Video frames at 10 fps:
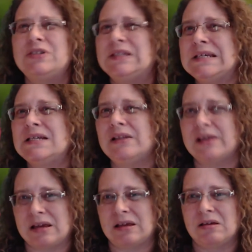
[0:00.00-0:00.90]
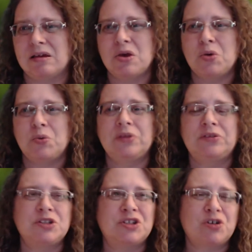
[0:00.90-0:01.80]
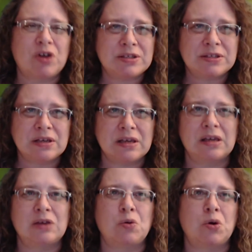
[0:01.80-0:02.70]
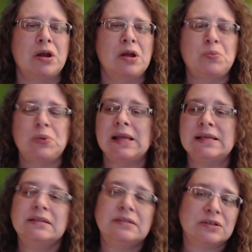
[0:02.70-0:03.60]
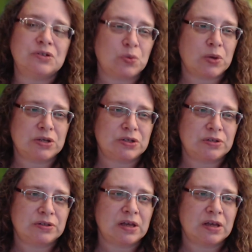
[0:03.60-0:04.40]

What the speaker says: dealing with distressing or pleasant situations.